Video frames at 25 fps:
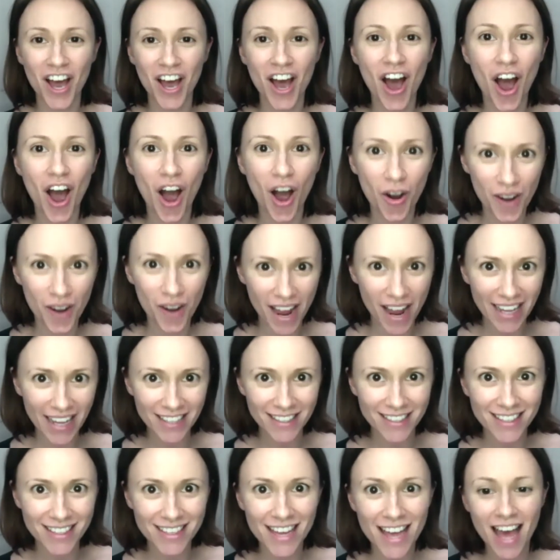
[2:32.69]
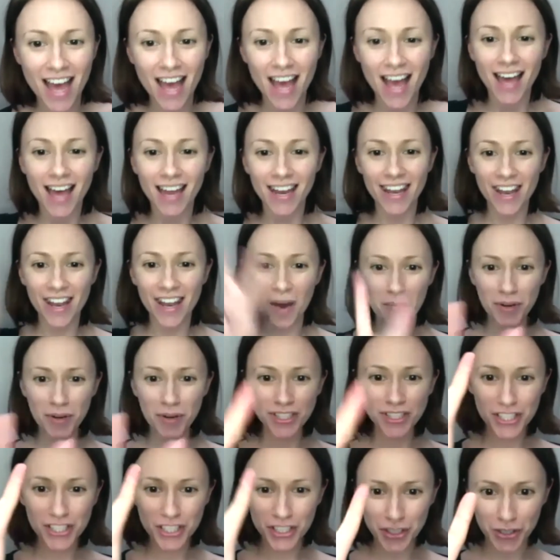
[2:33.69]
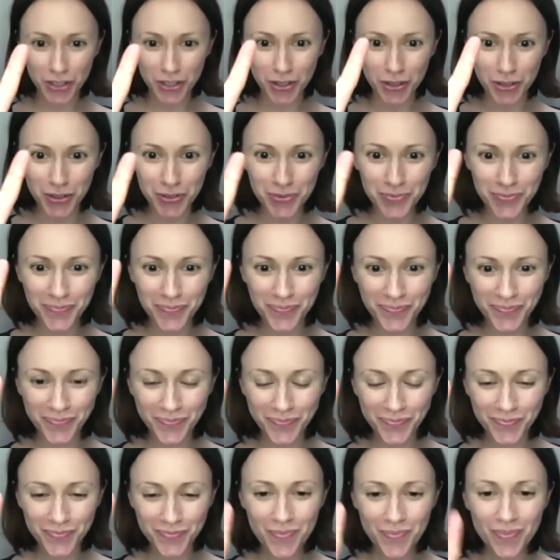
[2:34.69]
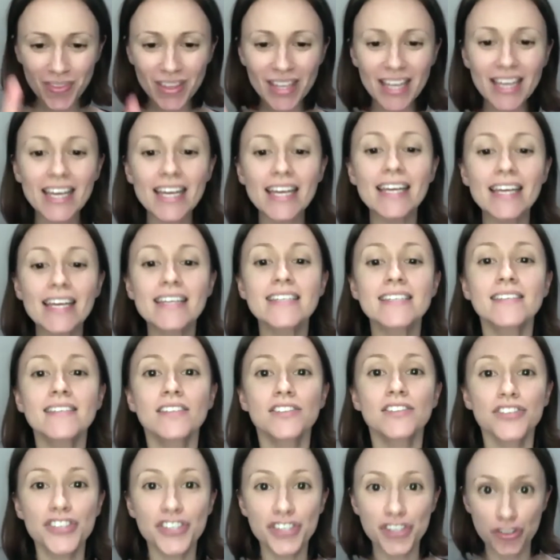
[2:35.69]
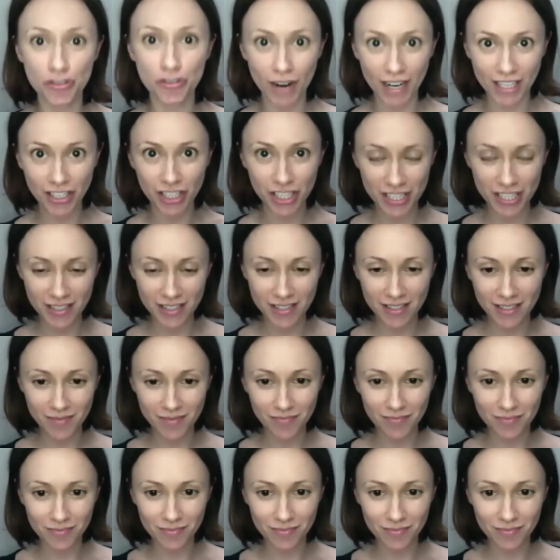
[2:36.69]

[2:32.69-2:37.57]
Okay, number 2 is stretches.